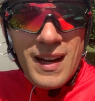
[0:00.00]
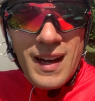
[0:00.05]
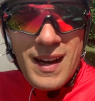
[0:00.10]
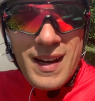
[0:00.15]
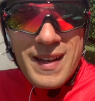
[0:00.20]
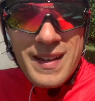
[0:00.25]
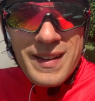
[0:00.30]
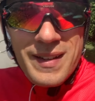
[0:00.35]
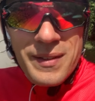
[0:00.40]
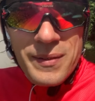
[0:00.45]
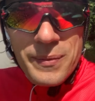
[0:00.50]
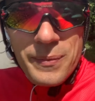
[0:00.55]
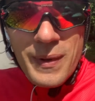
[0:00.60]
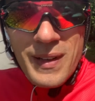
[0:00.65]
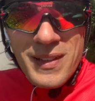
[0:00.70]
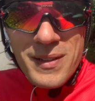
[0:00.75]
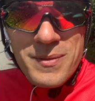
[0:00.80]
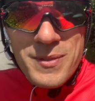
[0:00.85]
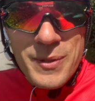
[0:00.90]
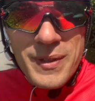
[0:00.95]
Hi,
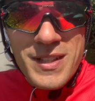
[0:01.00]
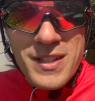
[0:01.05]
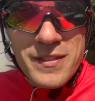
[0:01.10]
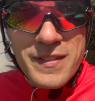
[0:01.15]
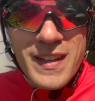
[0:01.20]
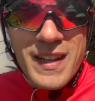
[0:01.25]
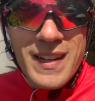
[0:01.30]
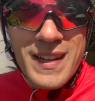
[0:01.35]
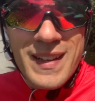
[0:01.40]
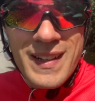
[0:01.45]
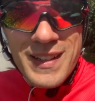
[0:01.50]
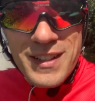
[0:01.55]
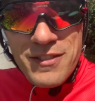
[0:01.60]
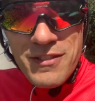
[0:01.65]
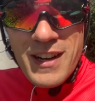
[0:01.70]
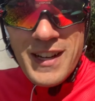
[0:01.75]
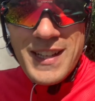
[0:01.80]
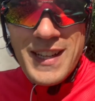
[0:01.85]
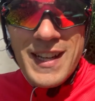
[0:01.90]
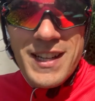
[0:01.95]
welcome to another
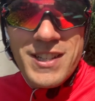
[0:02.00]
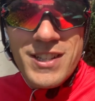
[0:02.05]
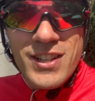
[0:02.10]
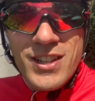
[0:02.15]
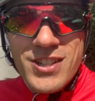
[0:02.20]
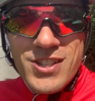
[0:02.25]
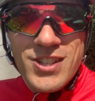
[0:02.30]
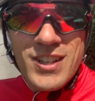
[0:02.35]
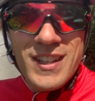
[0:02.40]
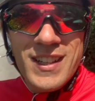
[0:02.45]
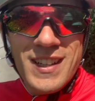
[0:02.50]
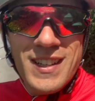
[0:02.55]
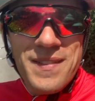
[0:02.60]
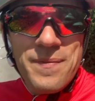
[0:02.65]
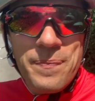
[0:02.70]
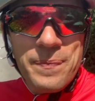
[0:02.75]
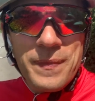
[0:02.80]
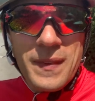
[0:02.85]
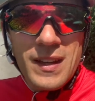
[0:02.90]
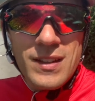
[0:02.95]
great day in Yorkshire.
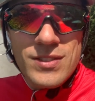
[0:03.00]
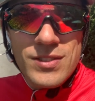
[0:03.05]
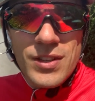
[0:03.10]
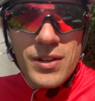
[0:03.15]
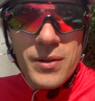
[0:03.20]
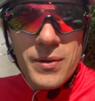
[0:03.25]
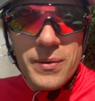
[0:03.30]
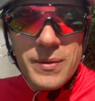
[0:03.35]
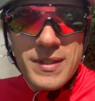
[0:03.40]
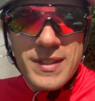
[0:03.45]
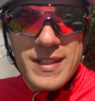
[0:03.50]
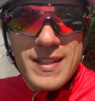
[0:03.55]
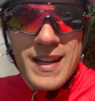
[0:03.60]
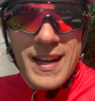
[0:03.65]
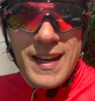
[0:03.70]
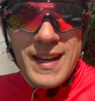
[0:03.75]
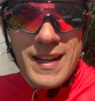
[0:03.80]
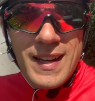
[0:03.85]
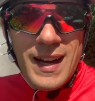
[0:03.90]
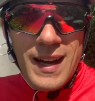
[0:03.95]
So
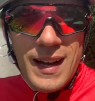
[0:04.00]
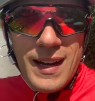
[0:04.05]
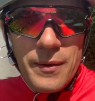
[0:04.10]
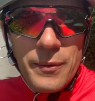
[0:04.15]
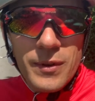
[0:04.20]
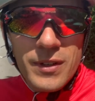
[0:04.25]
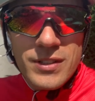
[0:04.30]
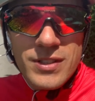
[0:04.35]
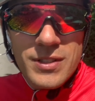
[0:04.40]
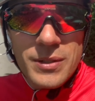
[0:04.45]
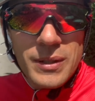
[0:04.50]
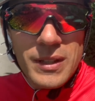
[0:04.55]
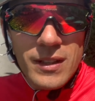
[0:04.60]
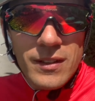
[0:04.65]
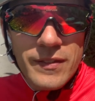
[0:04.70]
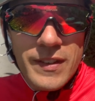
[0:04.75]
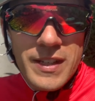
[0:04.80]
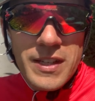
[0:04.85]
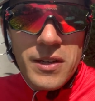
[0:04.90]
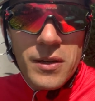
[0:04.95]
today I wanted to do a little
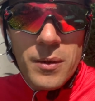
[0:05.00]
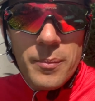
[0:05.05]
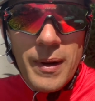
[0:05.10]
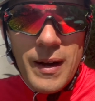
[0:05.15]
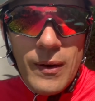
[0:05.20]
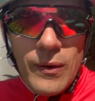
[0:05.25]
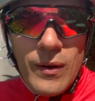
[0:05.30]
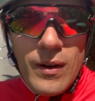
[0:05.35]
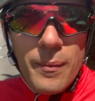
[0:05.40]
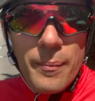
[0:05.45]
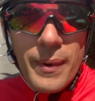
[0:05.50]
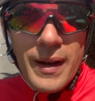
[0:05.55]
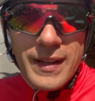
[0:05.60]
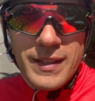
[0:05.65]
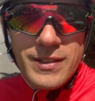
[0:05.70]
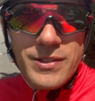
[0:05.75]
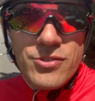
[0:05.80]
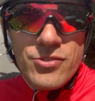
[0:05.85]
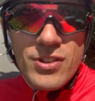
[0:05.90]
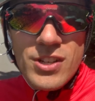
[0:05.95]
video about on-bike
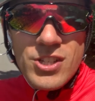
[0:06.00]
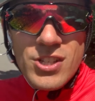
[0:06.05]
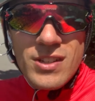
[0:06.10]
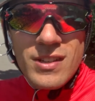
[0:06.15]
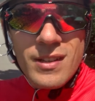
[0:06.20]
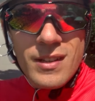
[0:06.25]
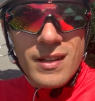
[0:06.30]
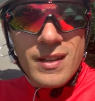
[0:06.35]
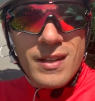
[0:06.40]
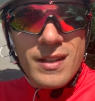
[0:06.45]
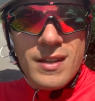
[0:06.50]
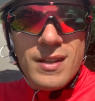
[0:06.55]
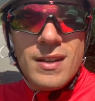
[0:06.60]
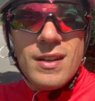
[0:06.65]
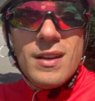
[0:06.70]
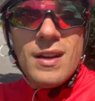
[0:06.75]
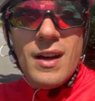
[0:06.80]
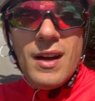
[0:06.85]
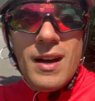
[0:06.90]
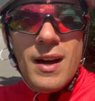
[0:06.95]
nutrition.
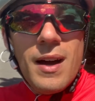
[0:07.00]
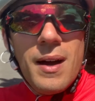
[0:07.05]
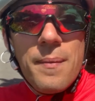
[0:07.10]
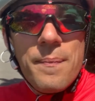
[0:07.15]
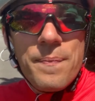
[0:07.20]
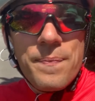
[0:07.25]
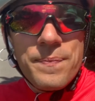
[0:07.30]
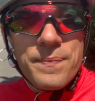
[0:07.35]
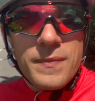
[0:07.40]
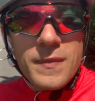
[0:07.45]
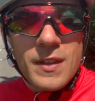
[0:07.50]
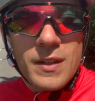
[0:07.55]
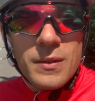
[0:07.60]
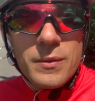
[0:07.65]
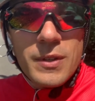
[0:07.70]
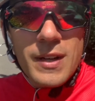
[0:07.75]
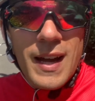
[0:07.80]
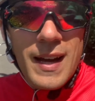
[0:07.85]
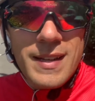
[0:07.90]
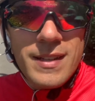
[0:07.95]

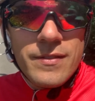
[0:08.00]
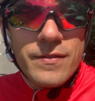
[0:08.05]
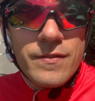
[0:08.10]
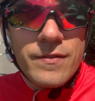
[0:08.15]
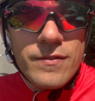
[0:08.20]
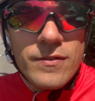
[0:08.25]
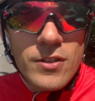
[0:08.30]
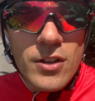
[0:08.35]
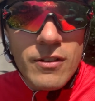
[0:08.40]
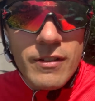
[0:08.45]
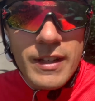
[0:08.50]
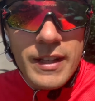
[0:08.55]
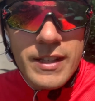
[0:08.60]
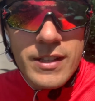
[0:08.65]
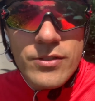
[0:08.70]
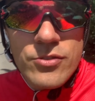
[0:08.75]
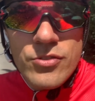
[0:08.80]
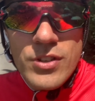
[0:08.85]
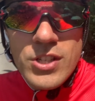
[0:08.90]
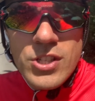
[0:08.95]
Kind of not really
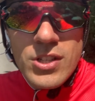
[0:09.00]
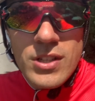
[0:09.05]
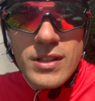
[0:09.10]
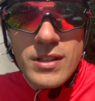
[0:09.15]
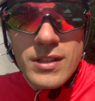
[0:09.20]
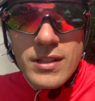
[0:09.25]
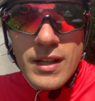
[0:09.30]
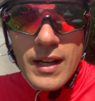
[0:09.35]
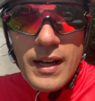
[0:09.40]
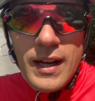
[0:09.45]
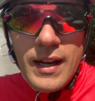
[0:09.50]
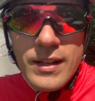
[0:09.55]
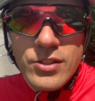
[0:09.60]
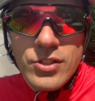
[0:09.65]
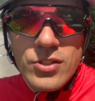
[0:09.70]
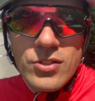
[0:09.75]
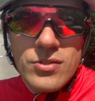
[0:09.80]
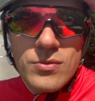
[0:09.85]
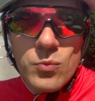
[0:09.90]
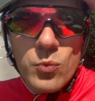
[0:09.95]
nutrition,
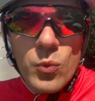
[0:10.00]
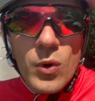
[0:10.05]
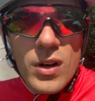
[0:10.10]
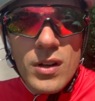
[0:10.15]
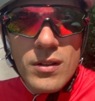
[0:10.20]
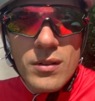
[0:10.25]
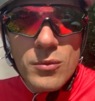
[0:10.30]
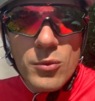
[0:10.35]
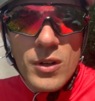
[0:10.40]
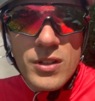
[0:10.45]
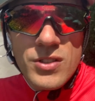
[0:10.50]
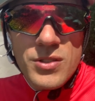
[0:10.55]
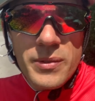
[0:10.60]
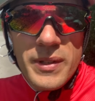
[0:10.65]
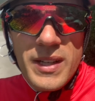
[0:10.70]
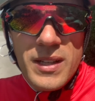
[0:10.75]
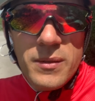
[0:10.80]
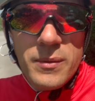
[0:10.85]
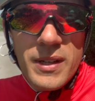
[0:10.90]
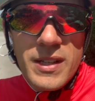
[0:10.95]
just what to
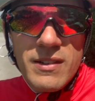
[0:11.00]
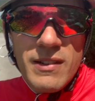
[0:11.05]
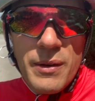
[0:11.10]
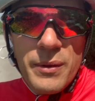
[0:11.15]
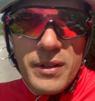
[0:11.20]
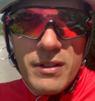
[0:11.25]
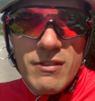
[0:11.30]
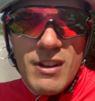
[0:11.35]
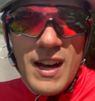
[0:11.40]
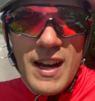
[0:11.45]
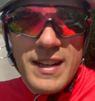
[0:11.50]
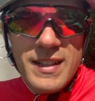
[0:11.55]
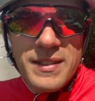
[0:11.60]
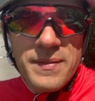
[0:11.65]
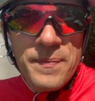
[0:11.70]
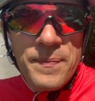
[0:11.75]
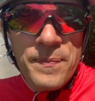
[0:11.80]
eat when you're out on a ride.